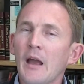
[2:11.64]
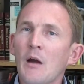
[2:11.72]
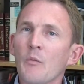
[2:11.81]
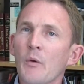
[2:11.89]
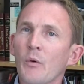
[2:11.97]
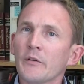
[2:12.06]

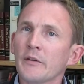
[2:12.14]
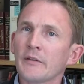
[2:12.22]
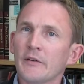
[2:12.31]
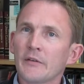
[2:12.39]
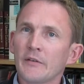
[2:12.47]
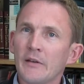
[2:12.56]
and we're wanting
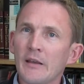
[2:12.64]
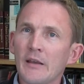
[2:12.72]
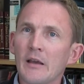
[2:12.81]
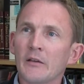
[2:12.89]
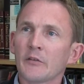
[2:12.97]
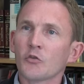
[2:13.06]
to
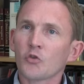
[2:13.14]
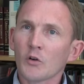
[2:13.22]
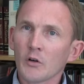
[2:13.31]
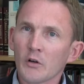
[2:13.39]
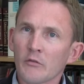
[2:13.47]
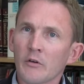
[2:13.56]
see a
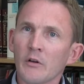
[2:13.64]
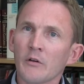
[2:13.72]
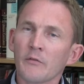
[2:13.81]
stronger role